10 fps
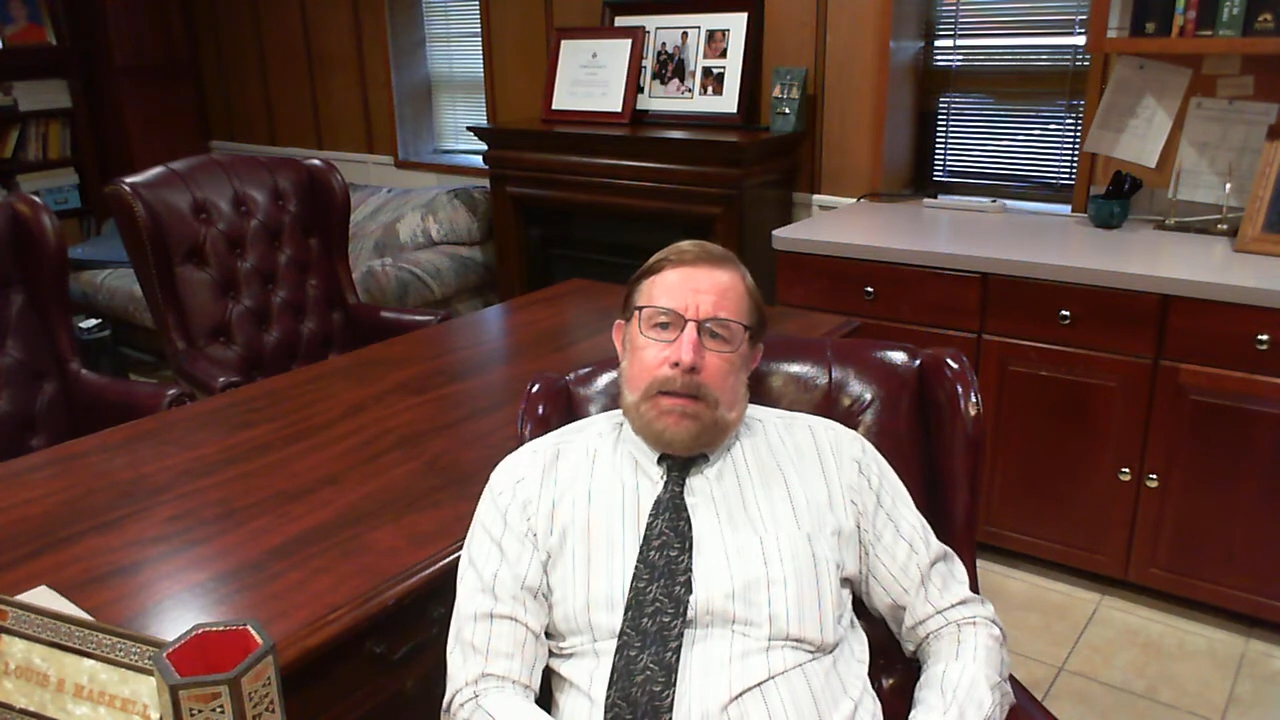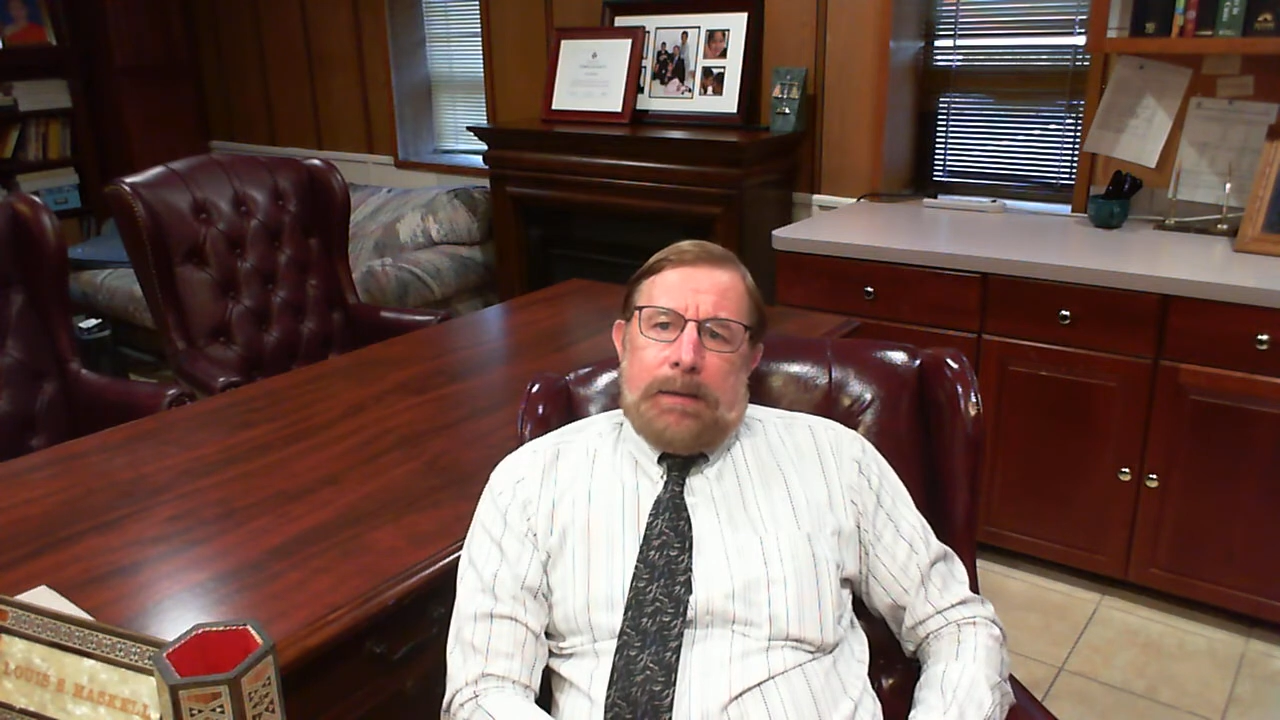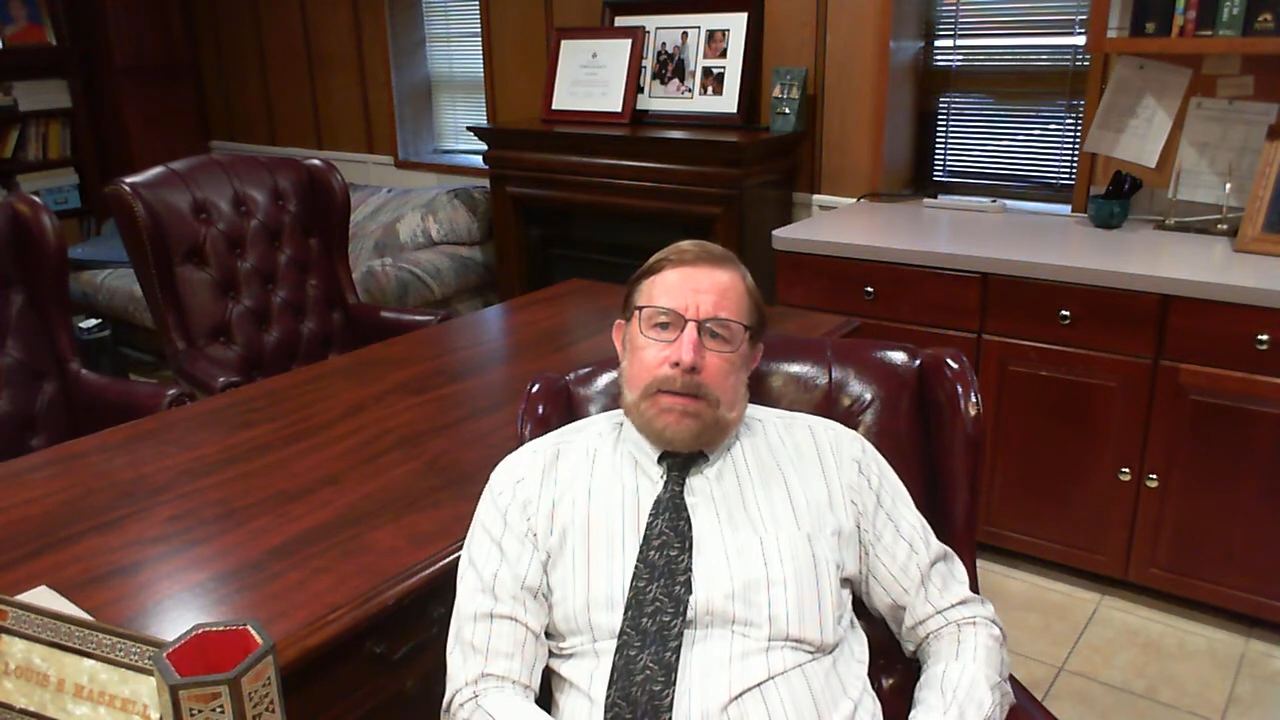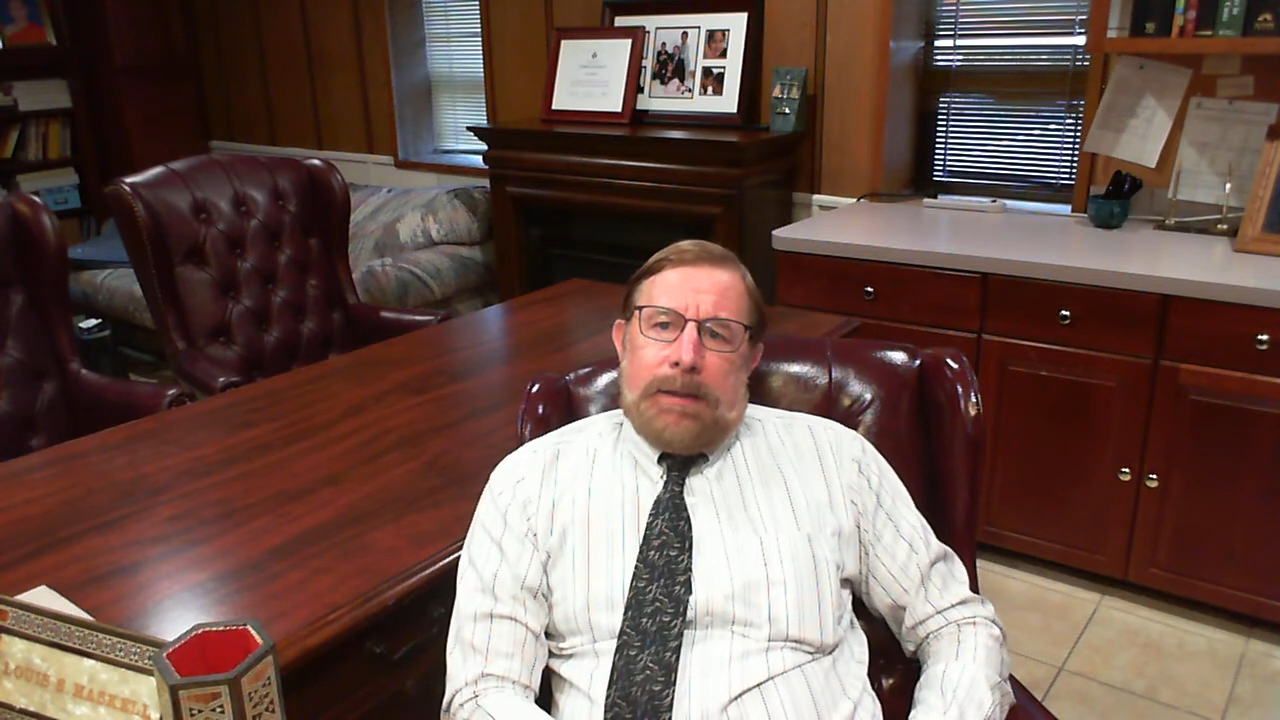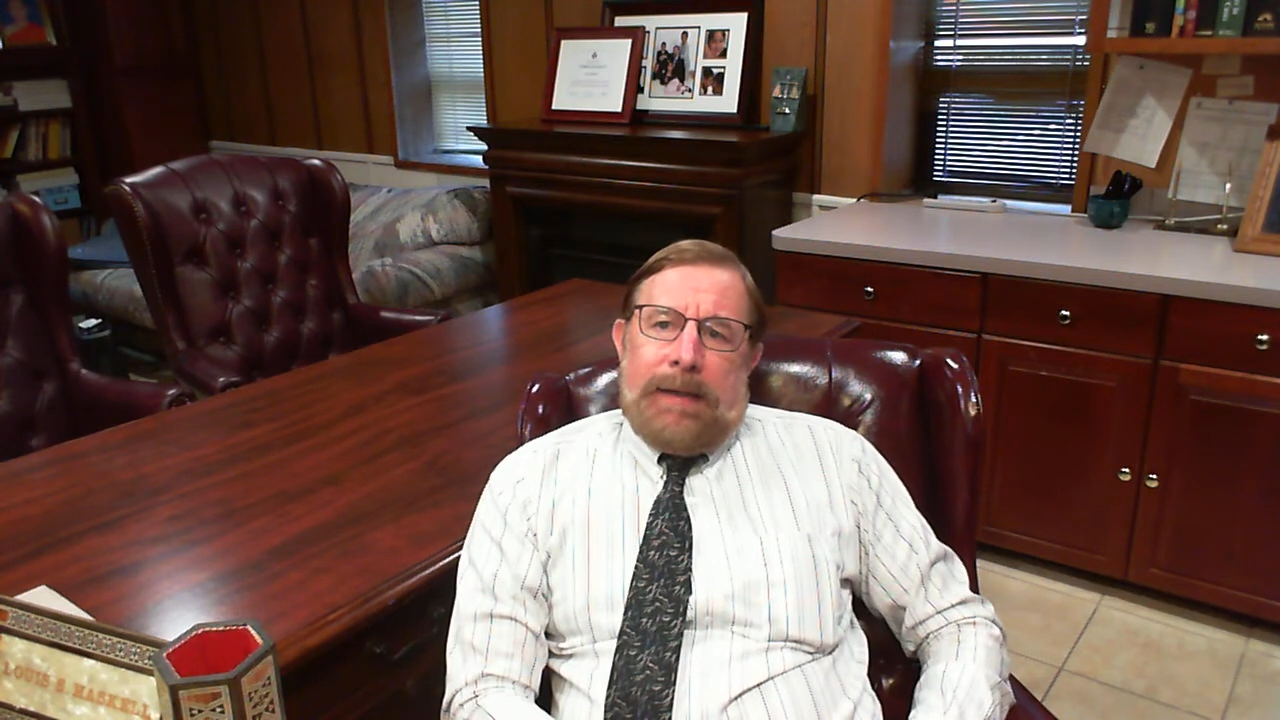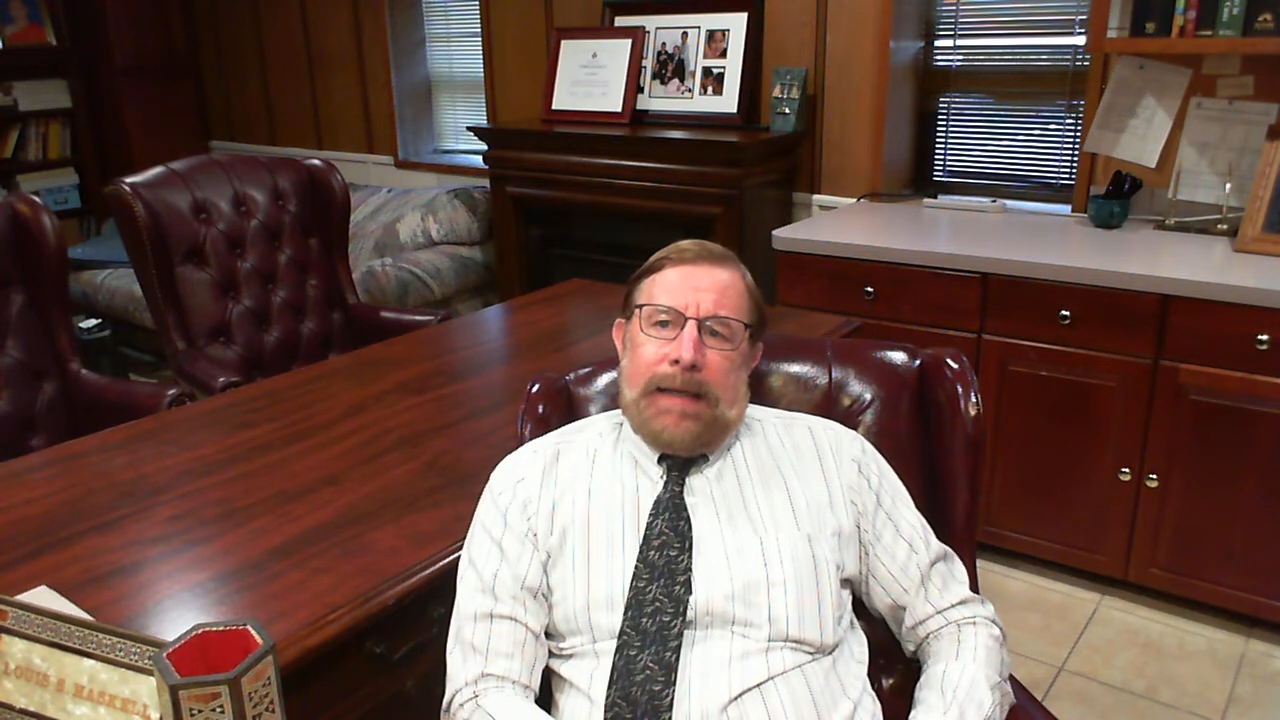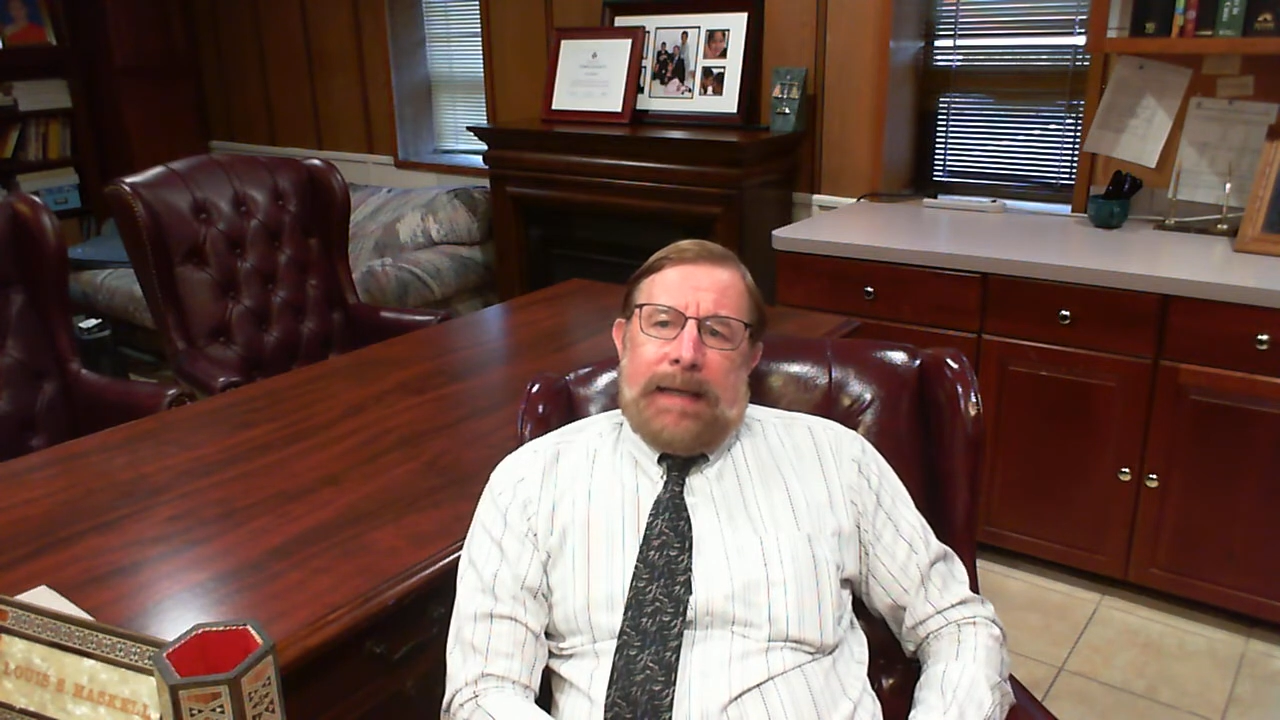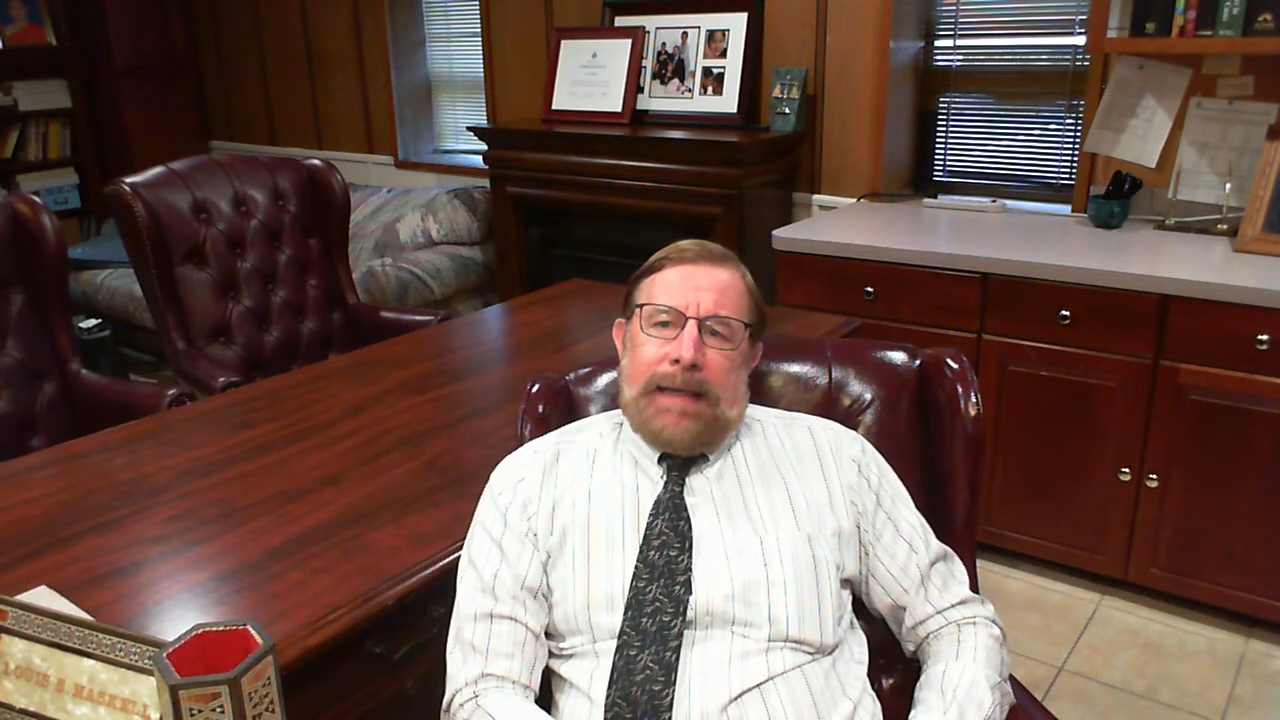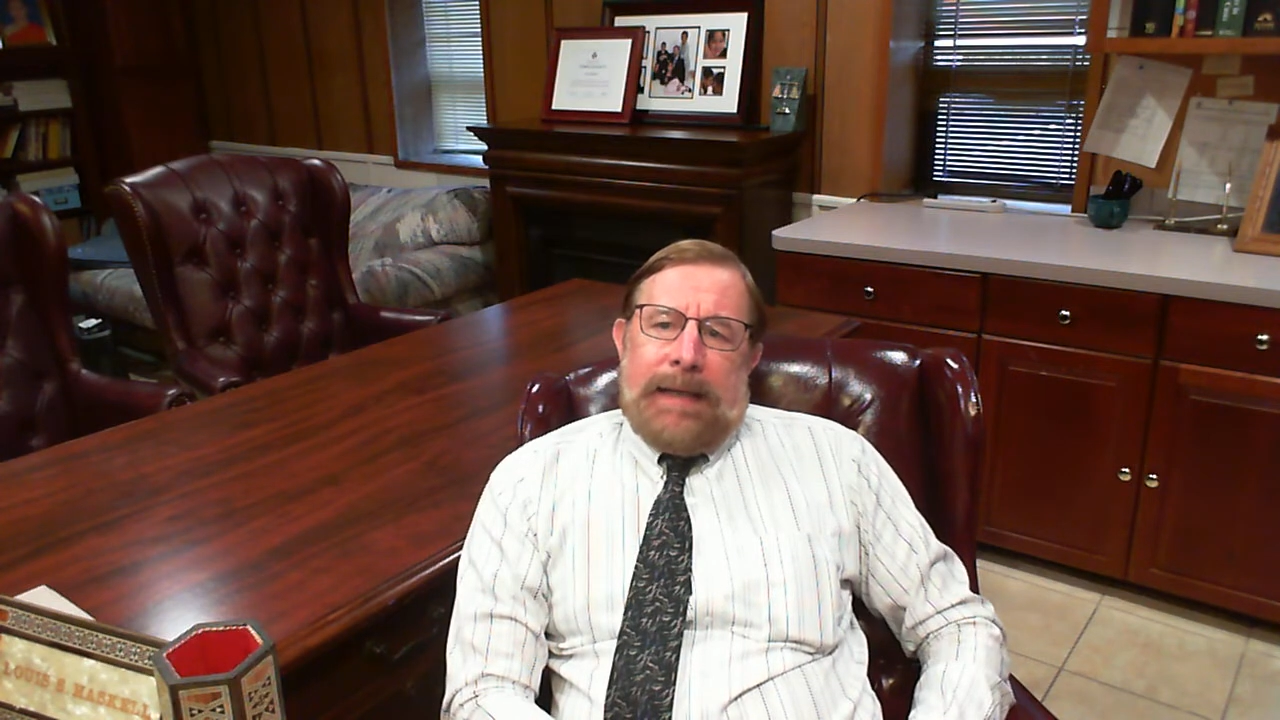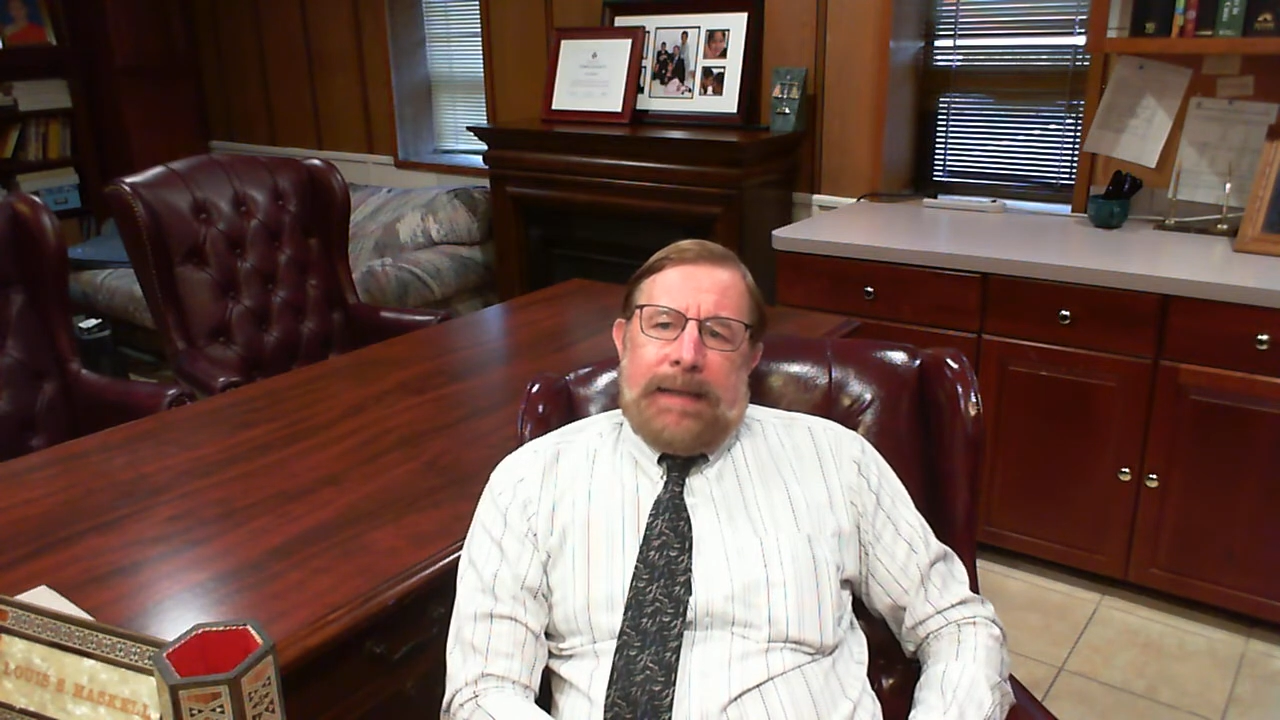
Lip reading: So I